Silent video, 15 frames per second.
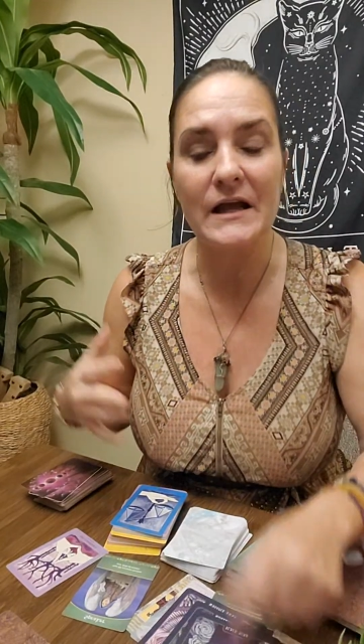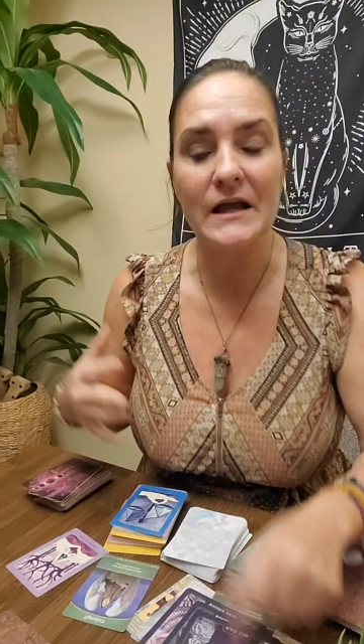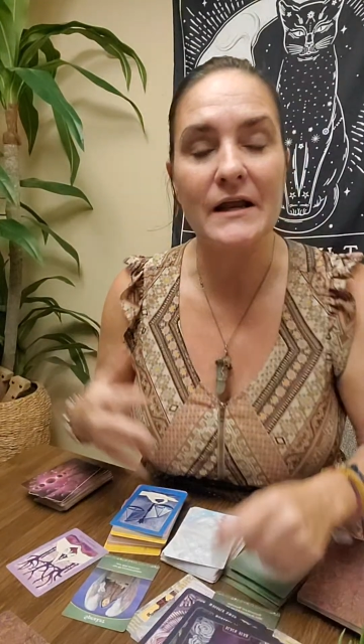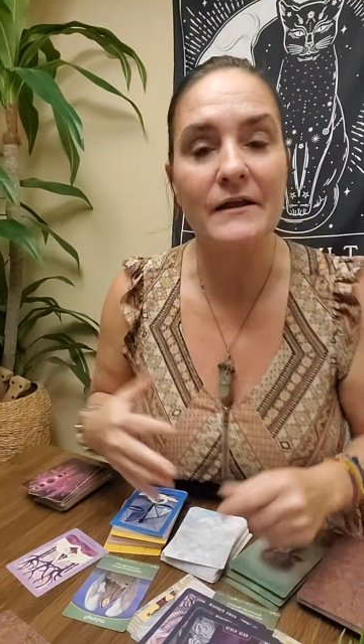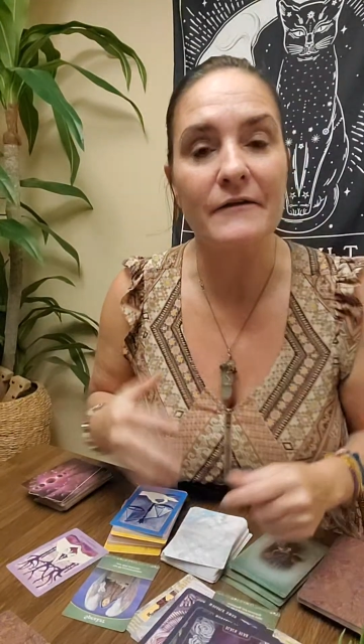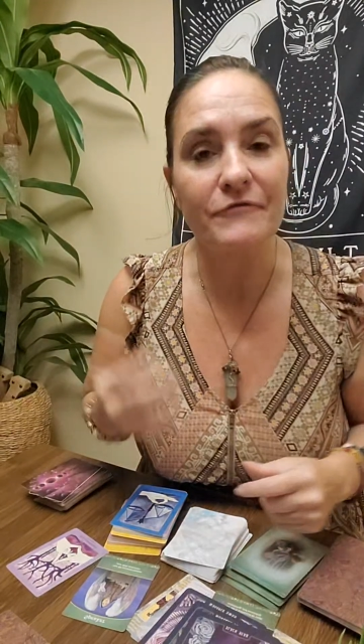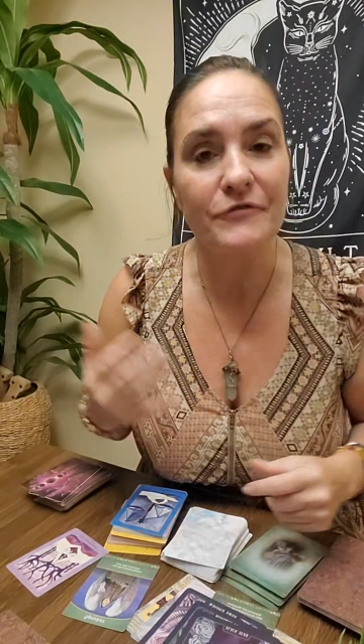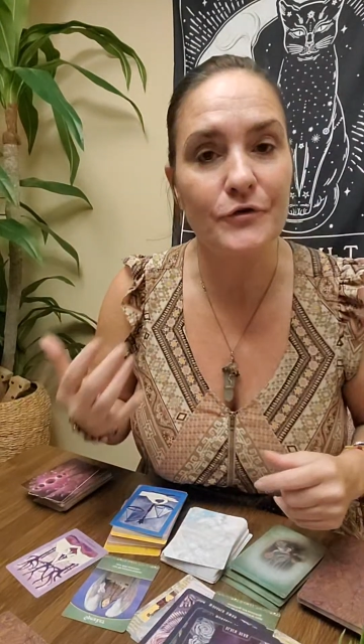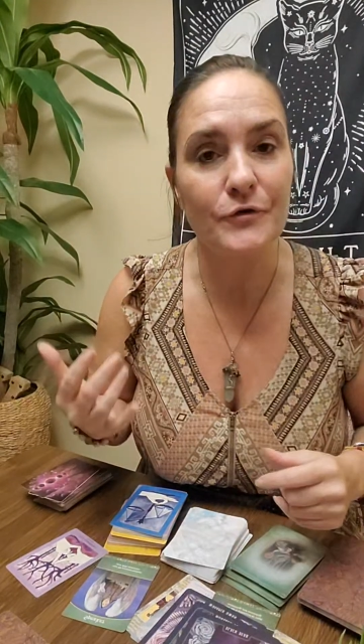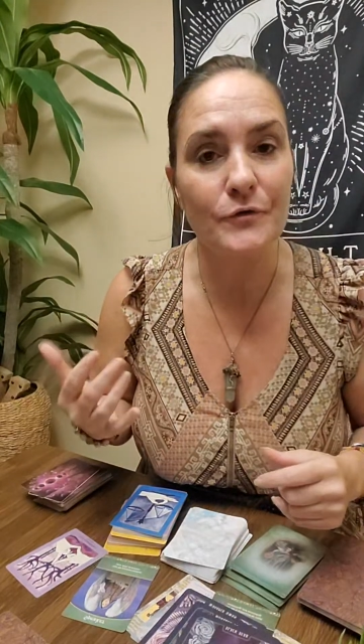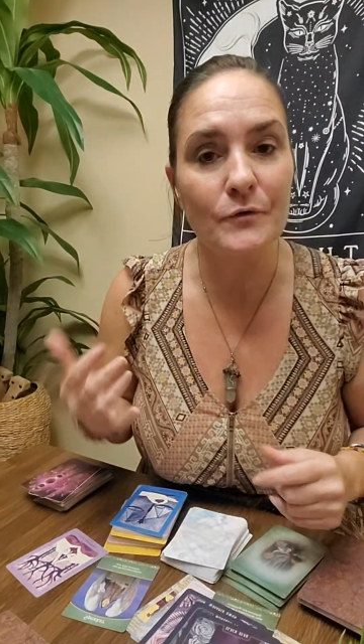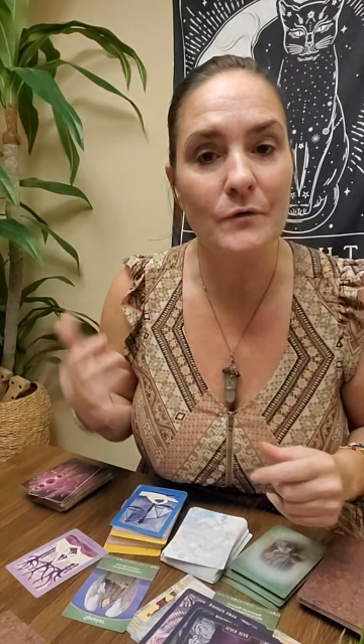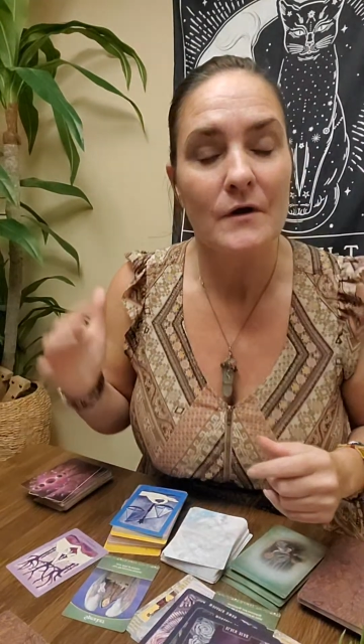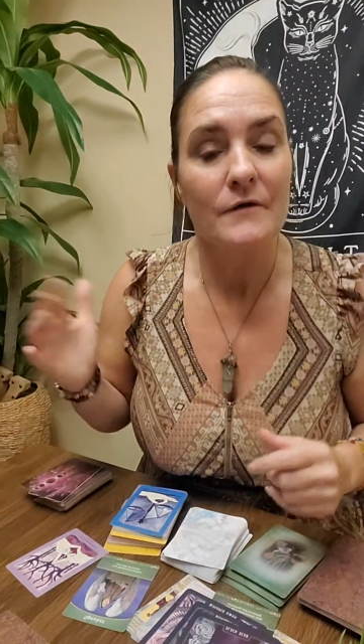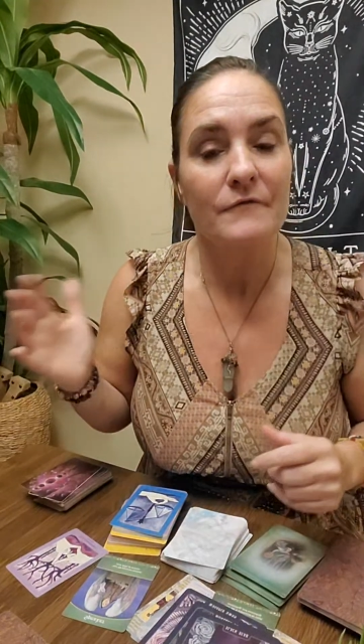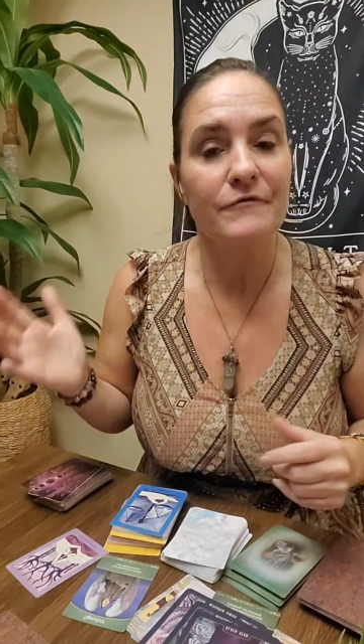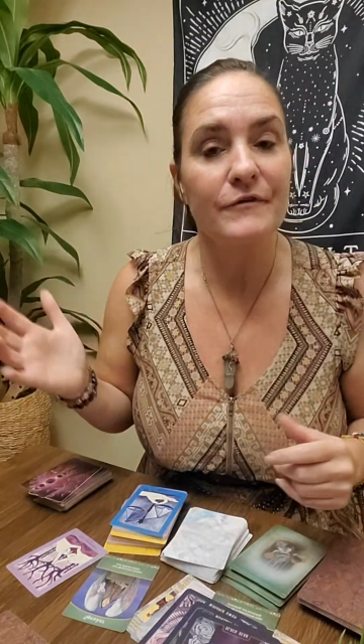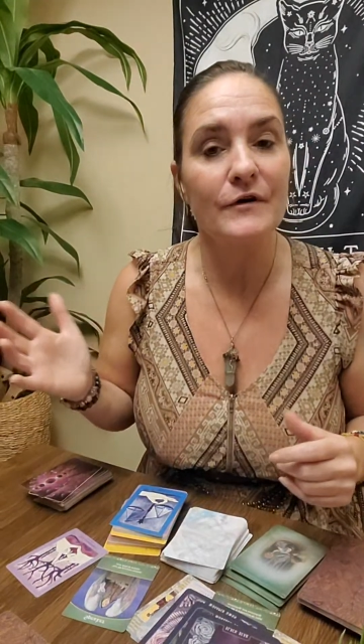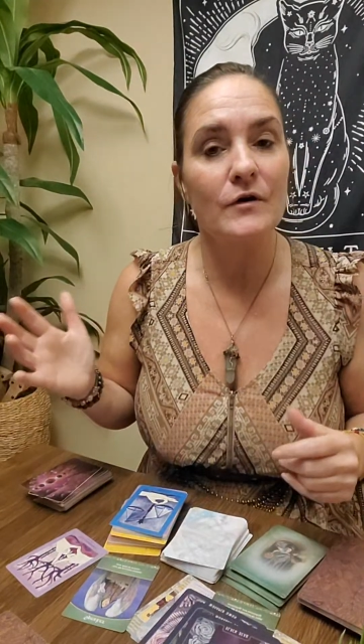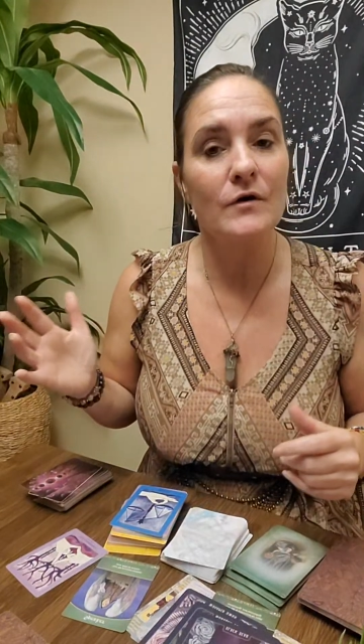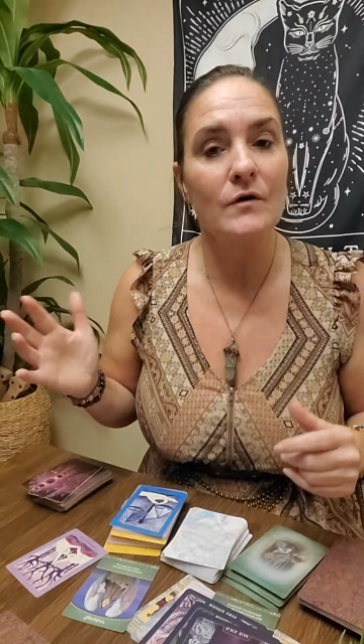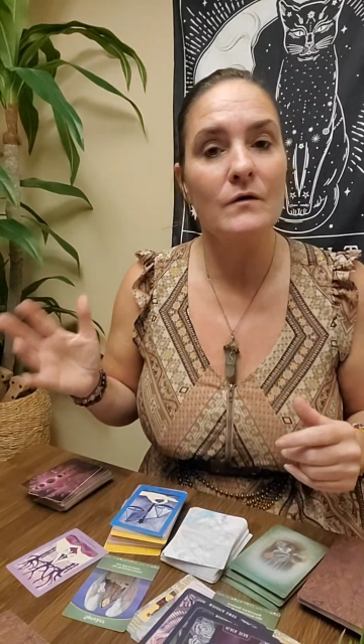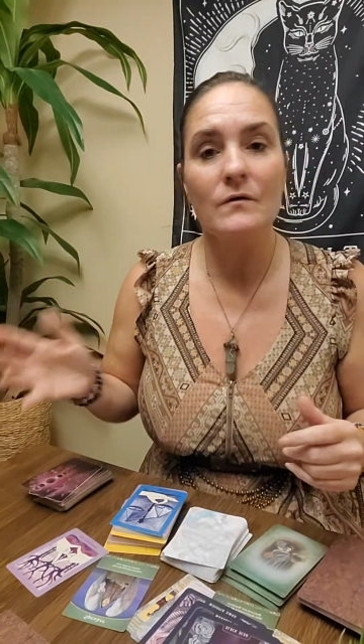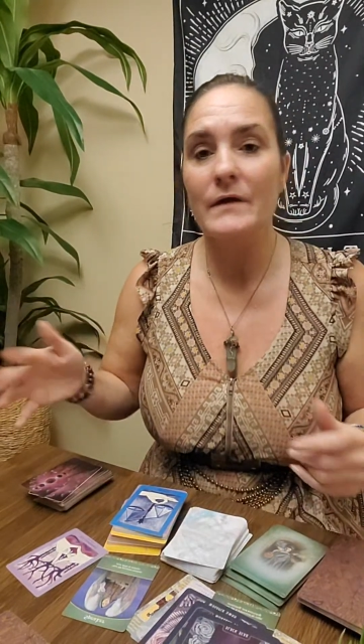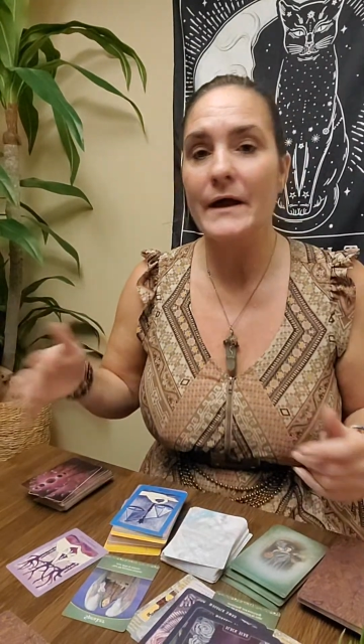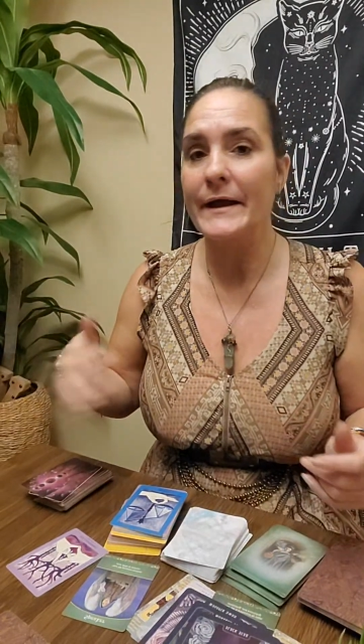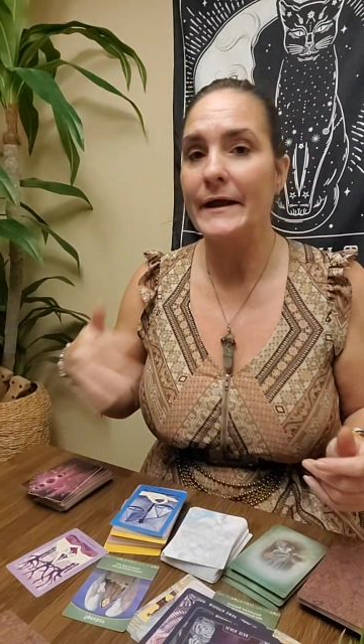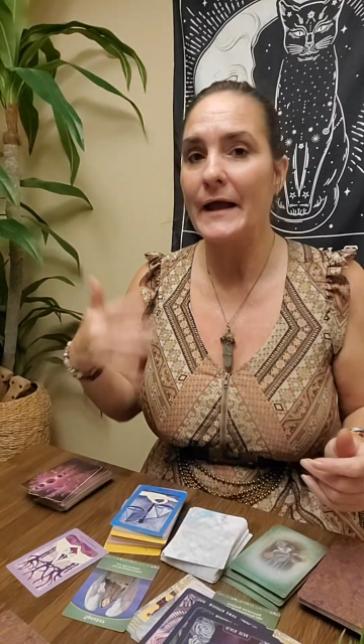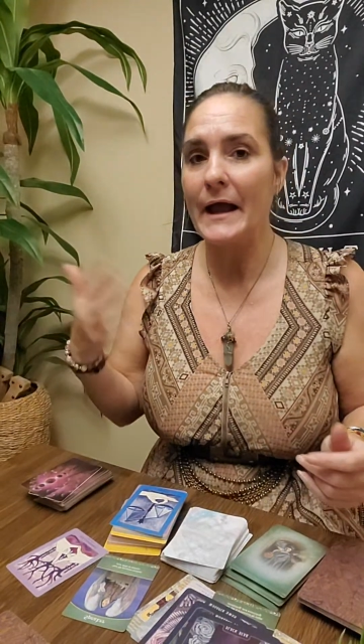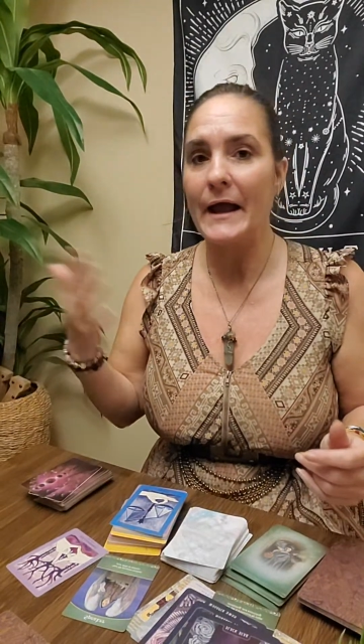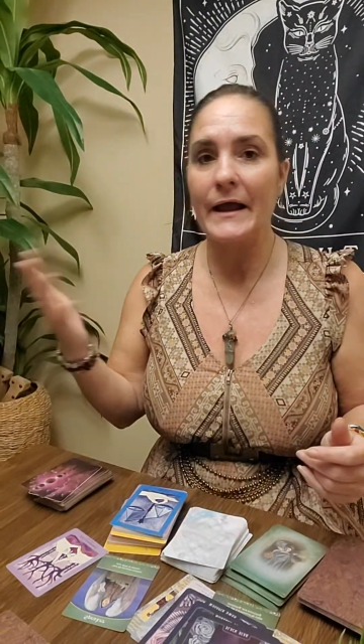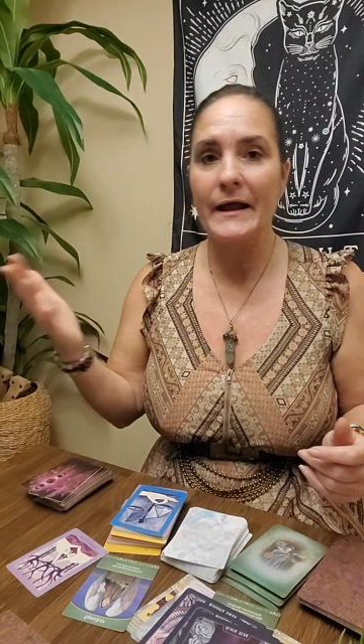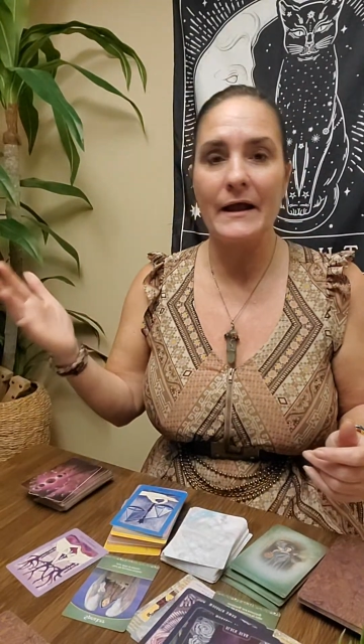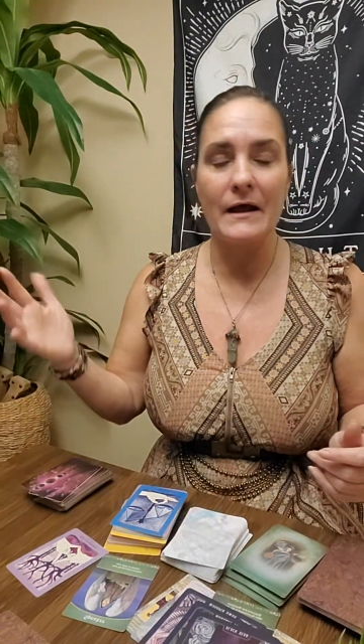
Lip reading: And if you feel like, hey,